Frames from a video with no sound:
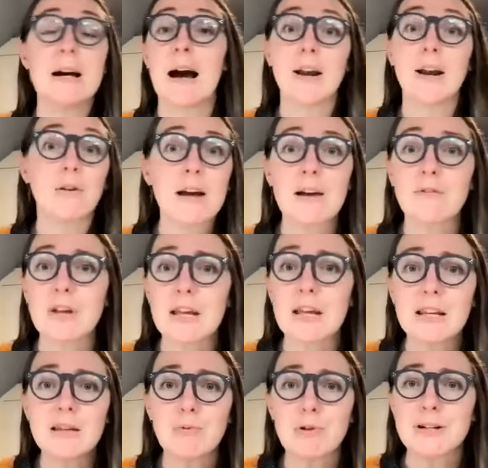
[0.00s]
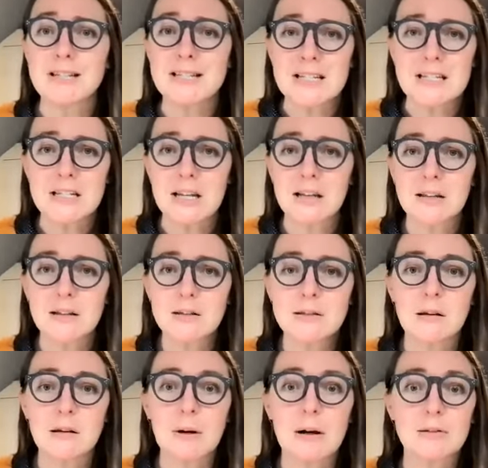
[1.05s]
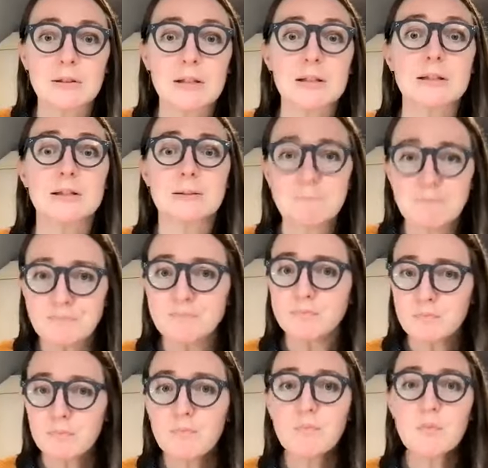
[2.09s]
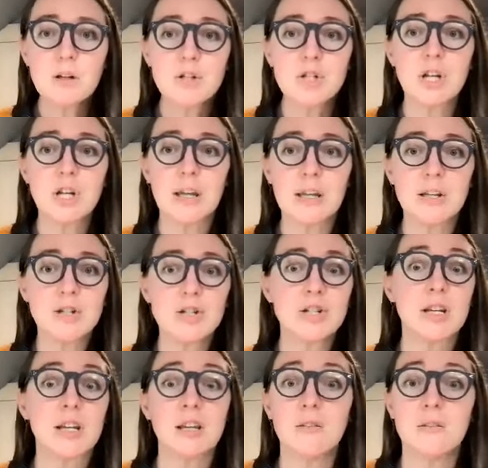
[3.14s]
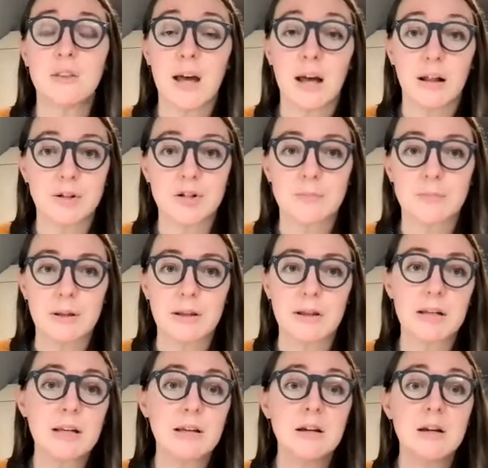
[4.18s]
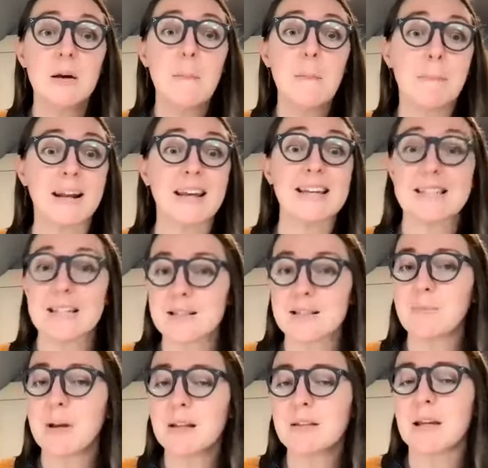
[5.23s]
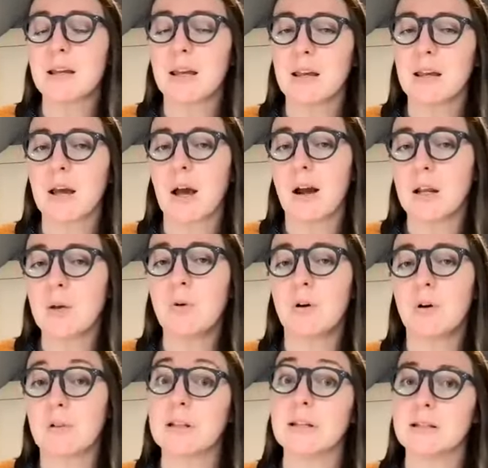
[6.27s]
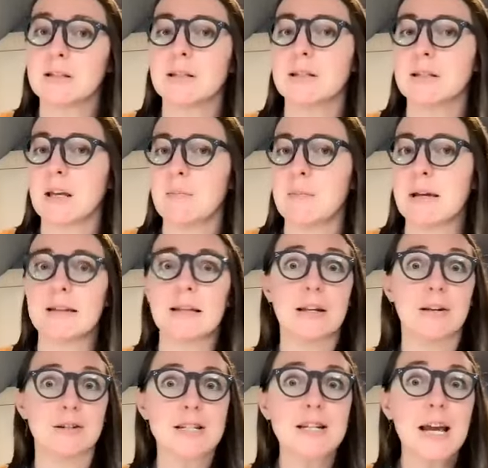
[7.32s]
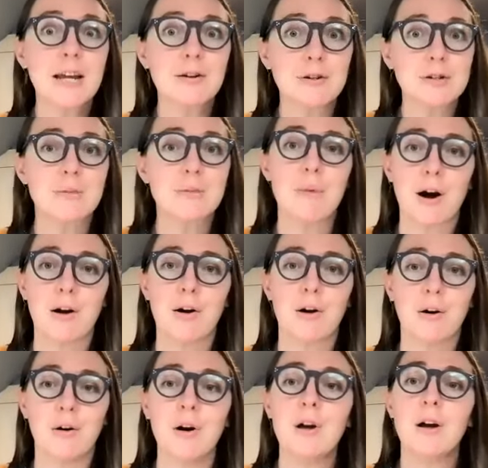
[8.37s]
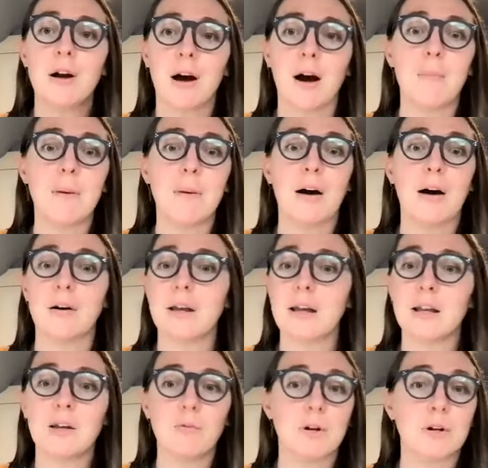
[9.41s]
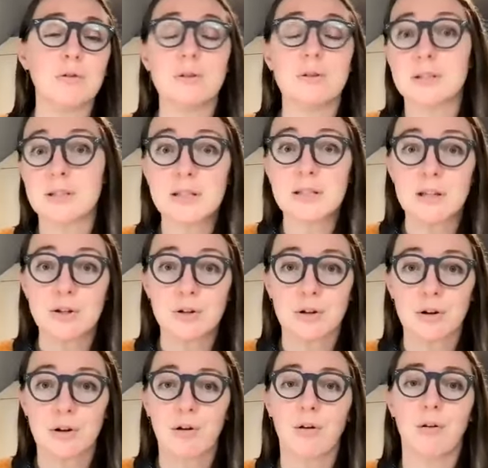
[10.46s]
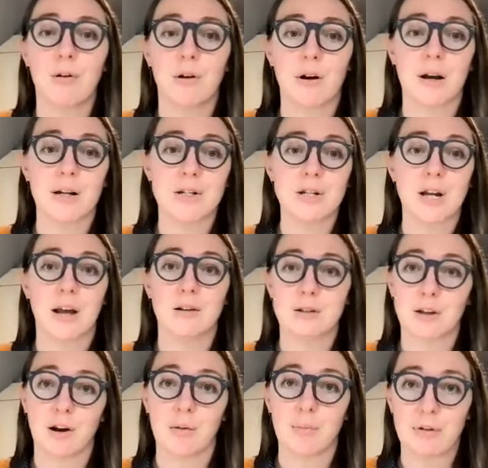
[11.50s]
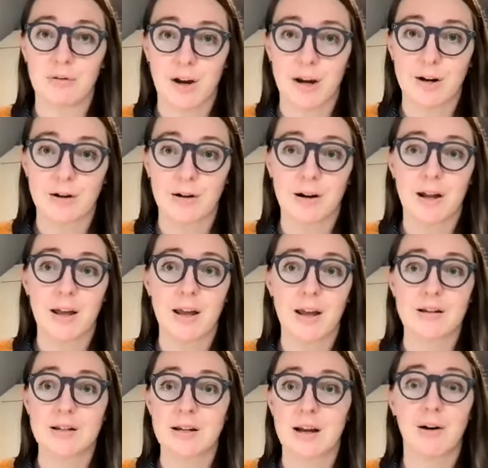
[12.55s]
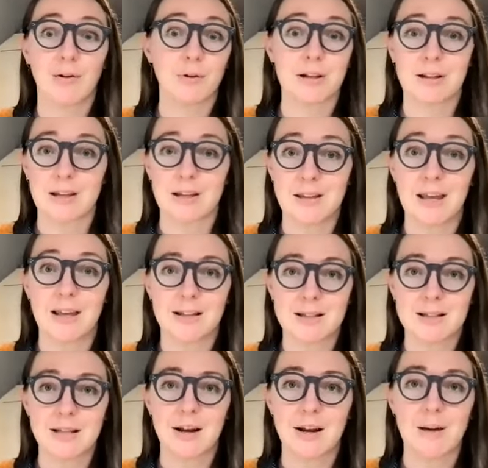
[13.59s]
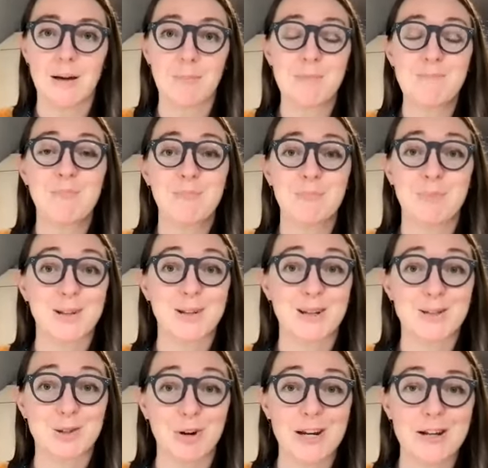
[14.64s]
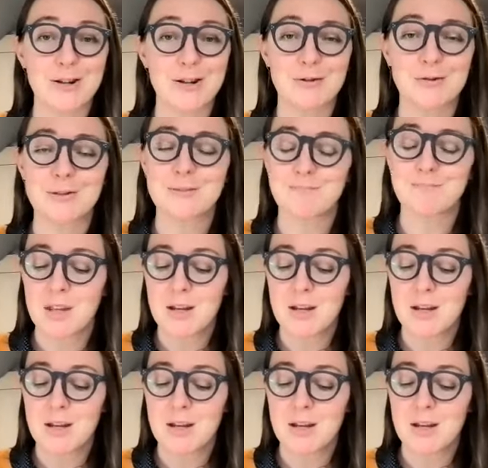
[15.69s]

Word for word: I don't have any more details about this change in the eligibility, but I anticipate that King County will release a statement later tonight or tomorrow about anyone who's a teacher or a child care provider and how quickly they can sign up. But that's great news.